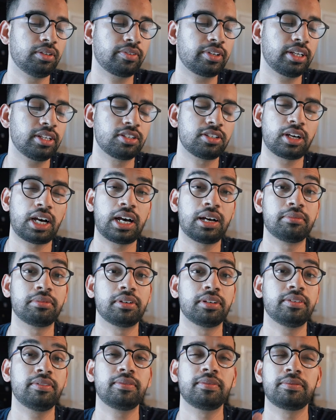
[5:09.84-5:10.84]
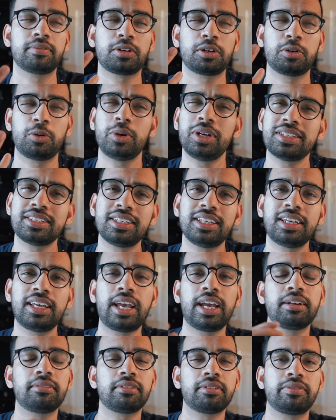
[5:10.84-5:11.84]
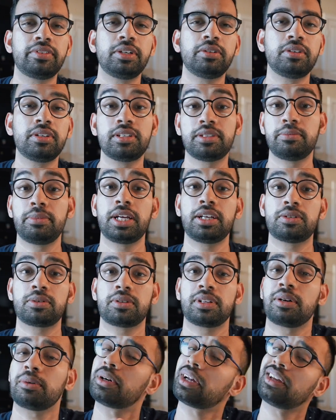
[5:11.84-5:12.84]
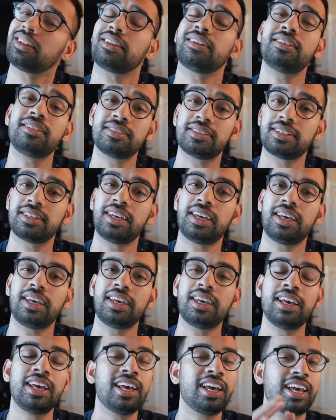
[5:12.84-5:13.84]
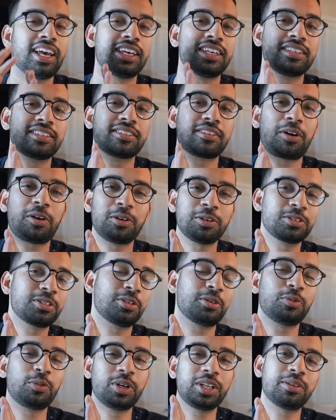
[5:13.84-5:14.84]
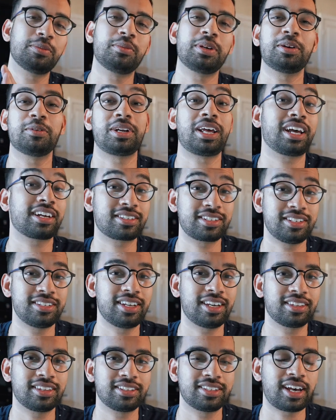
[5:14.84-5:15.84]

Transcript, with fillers: a good job of quizzing and reviewing to make sure that what I learned today is also with me when I actually take the